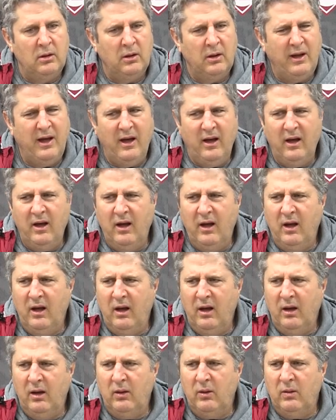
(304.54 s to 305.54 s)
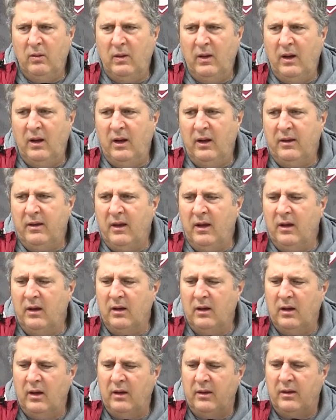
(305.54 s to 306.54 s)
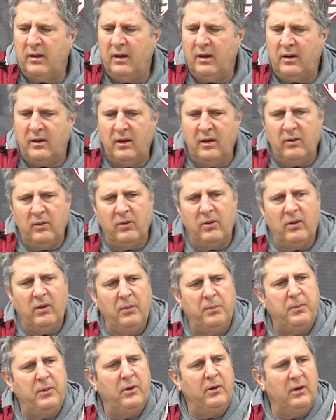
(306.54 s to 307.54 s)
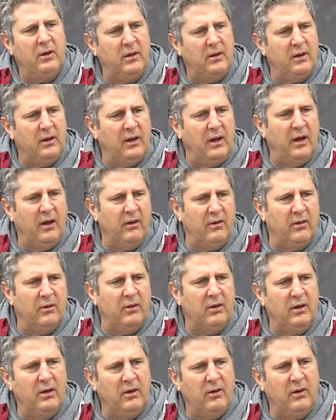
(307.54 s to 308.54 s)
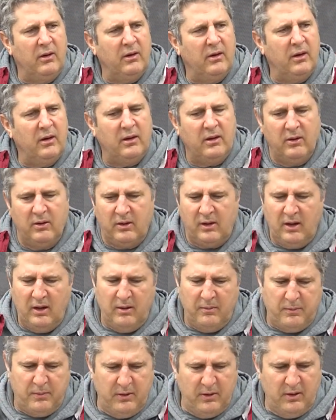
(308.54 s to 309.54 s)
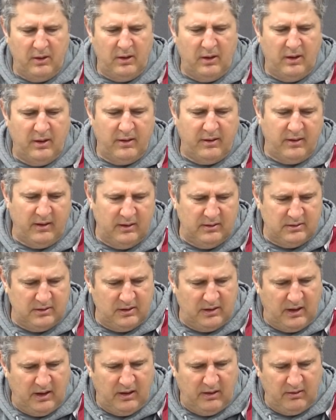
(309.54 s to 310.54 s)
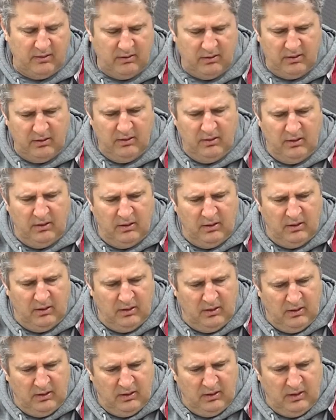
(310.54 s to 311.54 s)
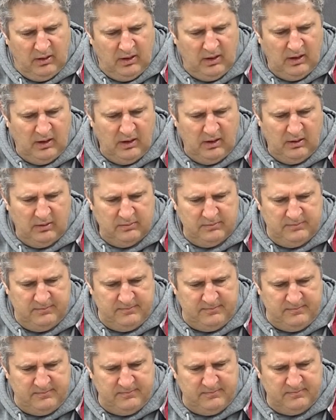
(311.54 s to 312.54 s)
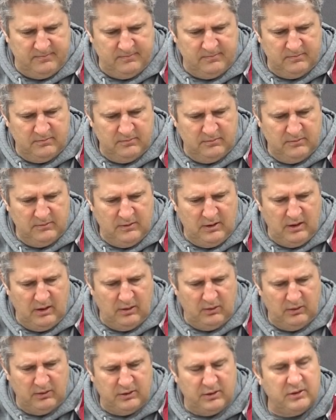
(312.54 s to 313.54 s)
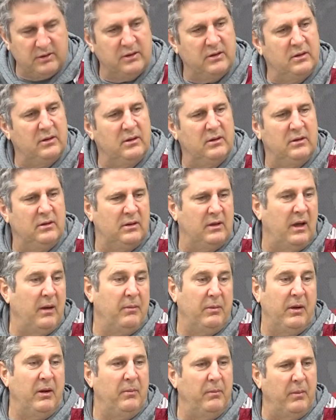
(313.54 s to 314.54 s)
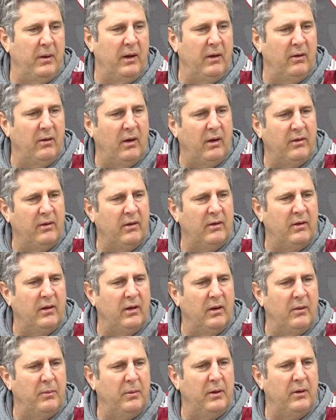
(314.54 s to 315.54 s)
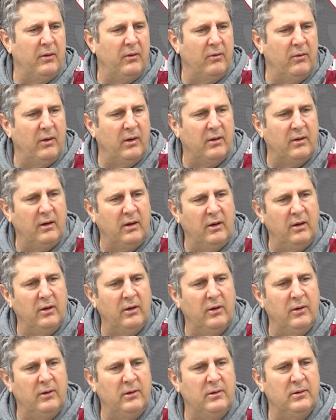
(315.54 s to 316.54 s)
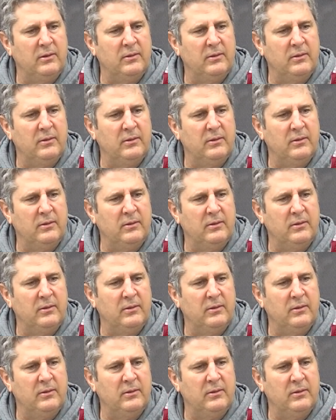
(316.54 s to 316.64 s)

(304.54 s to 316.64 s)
Yeah, well, I think they were all putting it together. You know, I think they're kind of putting a lot of things together, and you know, it just kept getting better. I thought they got better throughout the year.